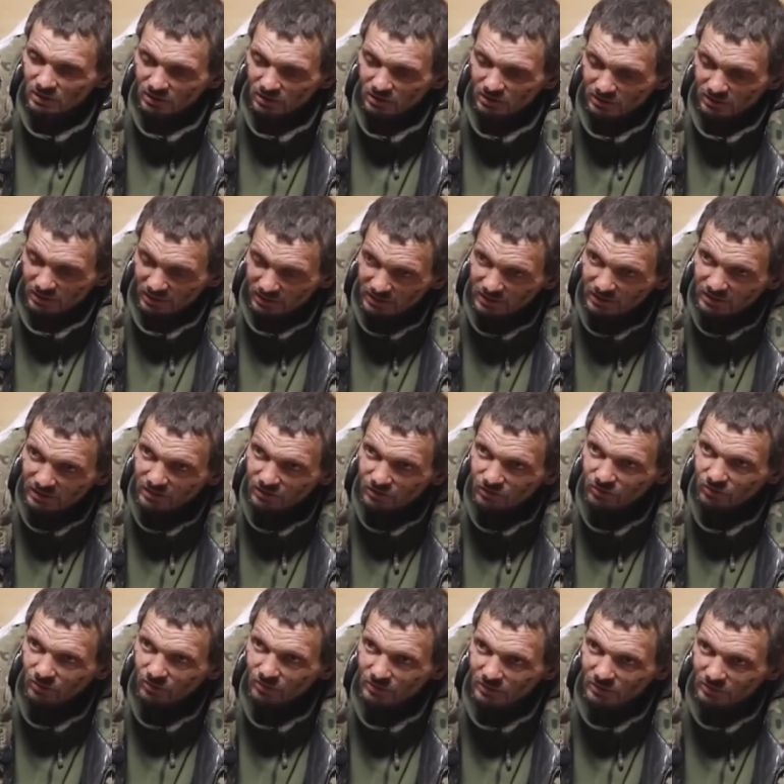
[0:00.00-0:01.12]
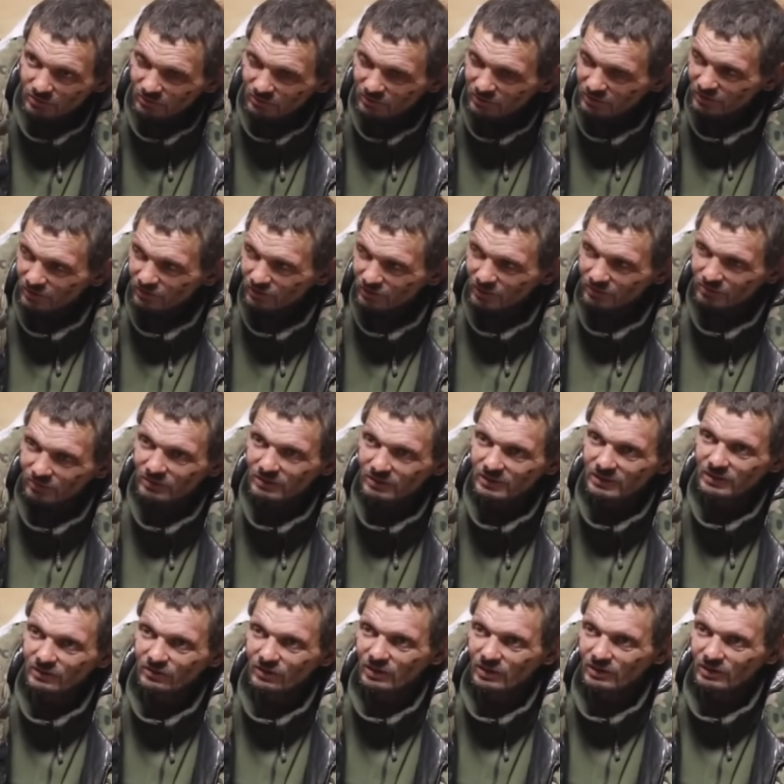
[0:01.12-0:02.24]
And I keep crawling because I hear someone
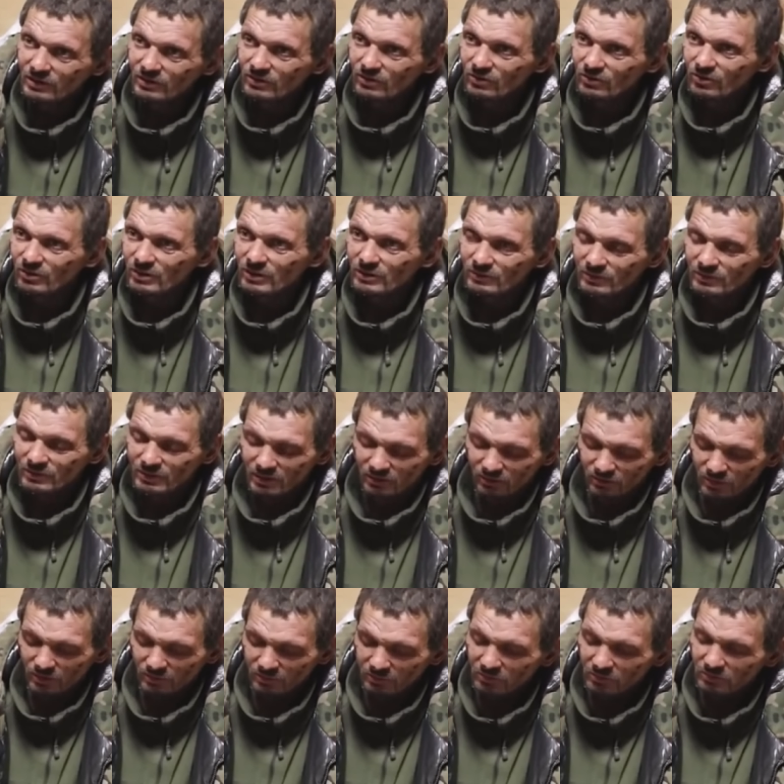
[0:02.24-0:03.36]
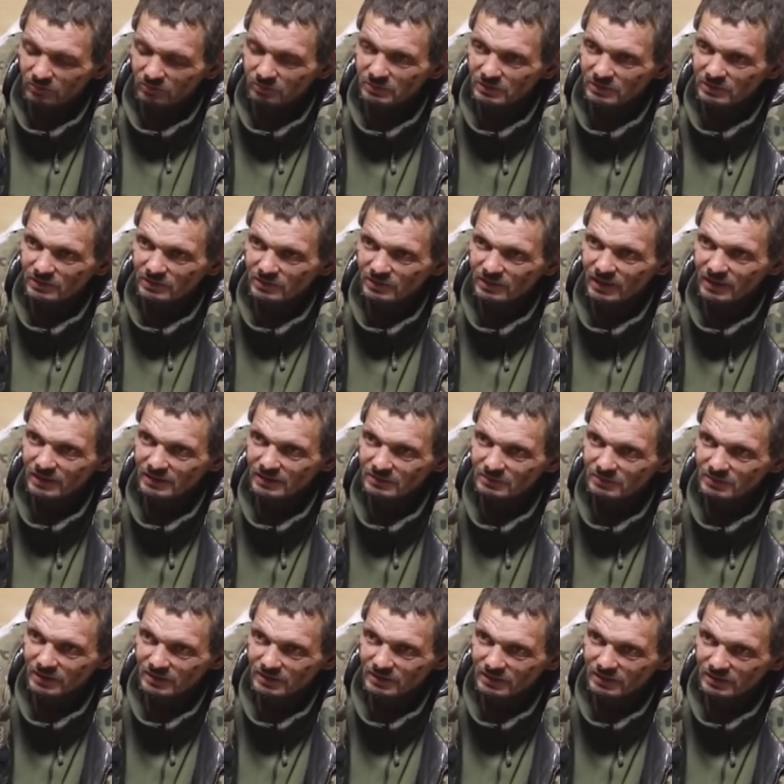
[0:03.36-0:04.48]
shouting there. Well, what's there? Has everyone already
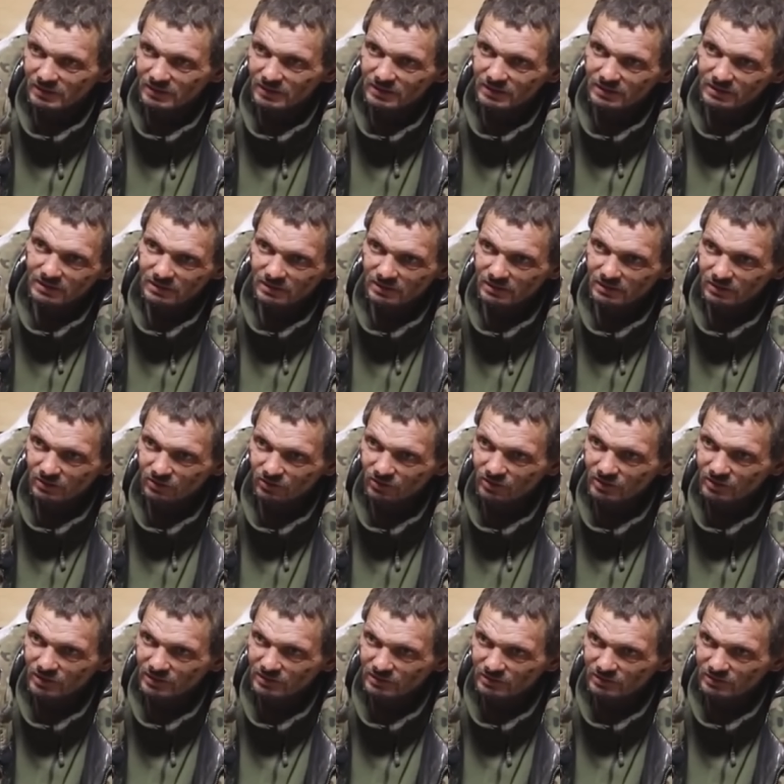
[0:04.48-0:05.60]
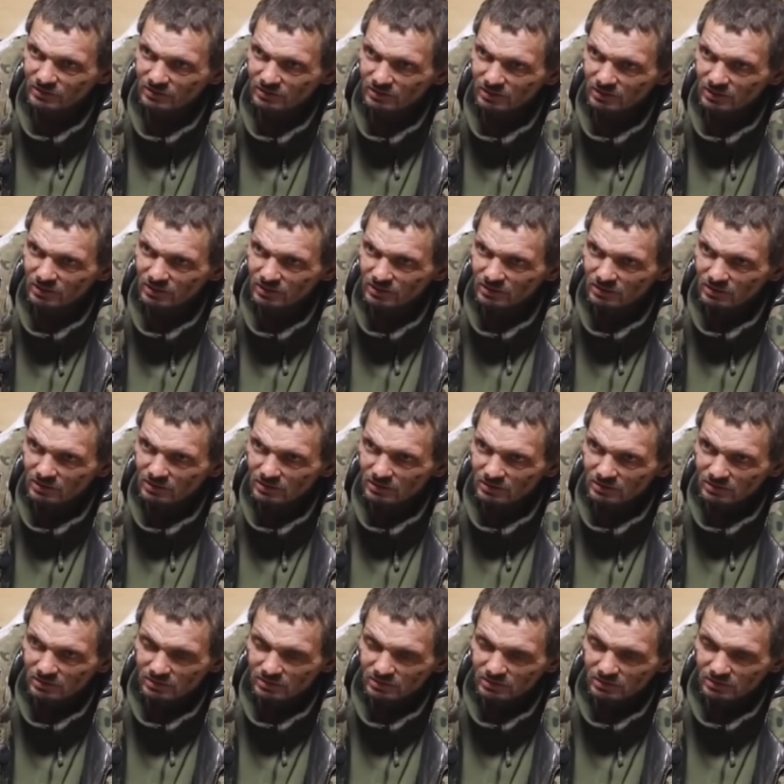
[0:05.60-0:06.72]
suffocated, damn it? Or is there anyone
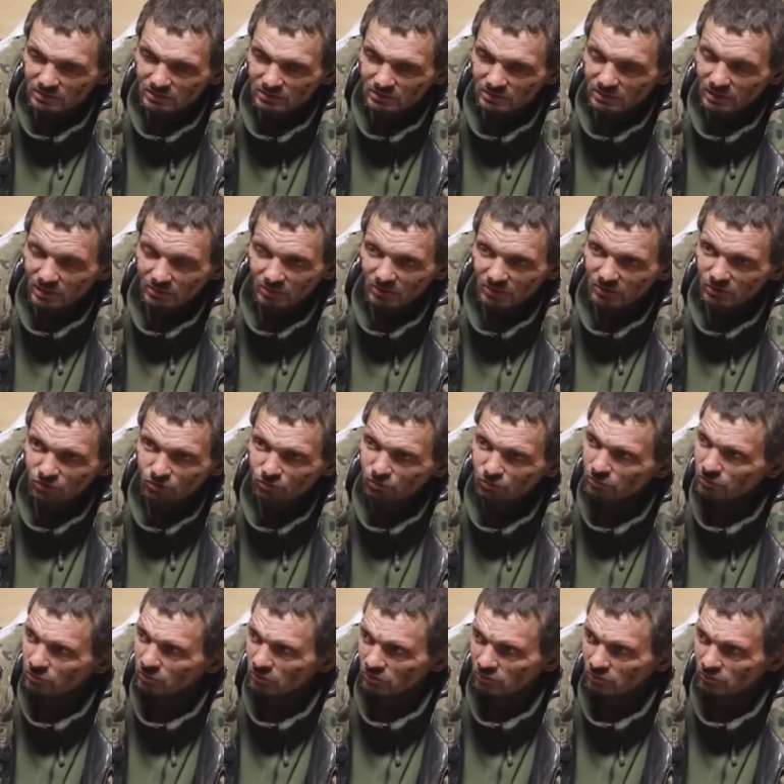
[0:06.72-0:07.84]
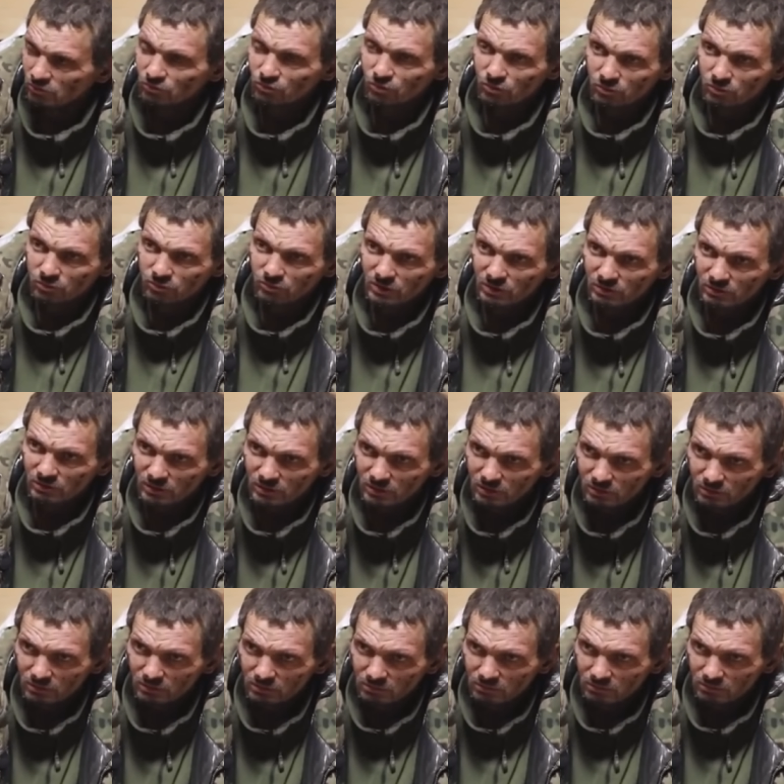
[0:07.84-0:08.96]
left? I stay silent, thinking. I
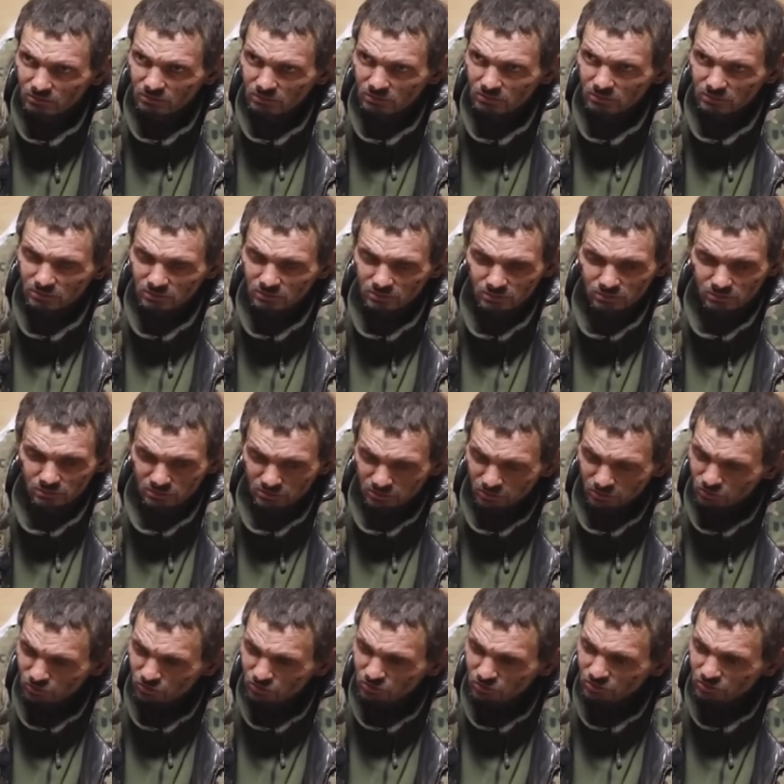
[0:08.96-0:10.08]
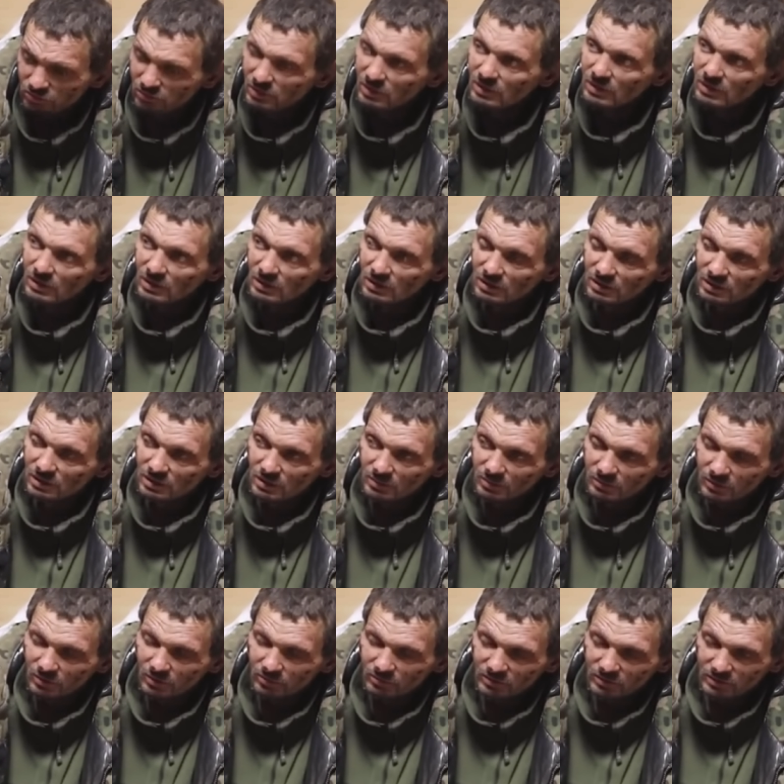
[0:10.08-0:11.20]
won't say anything. I'm lying there,
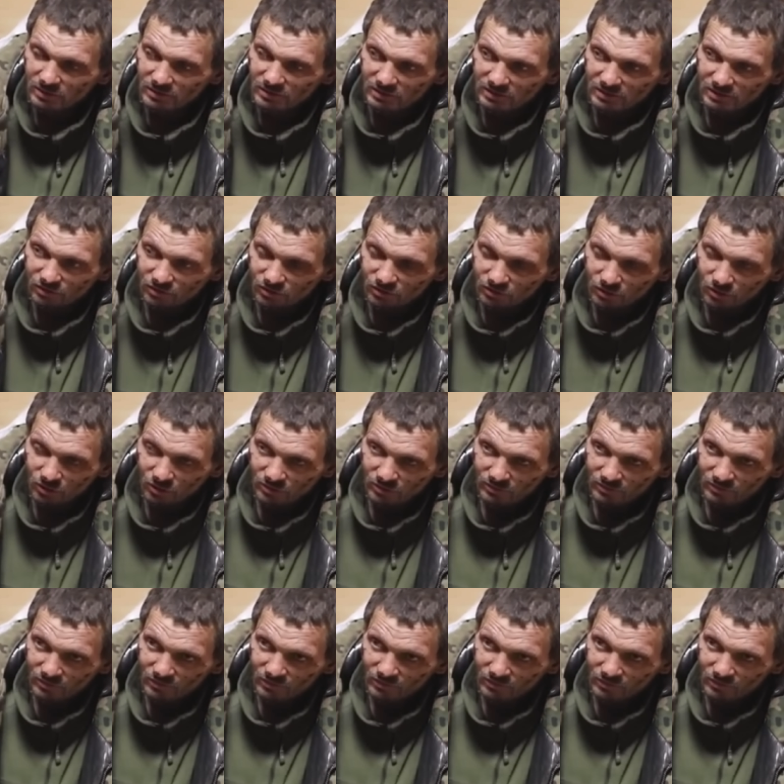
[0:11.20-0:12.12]
and then I just hear a drone.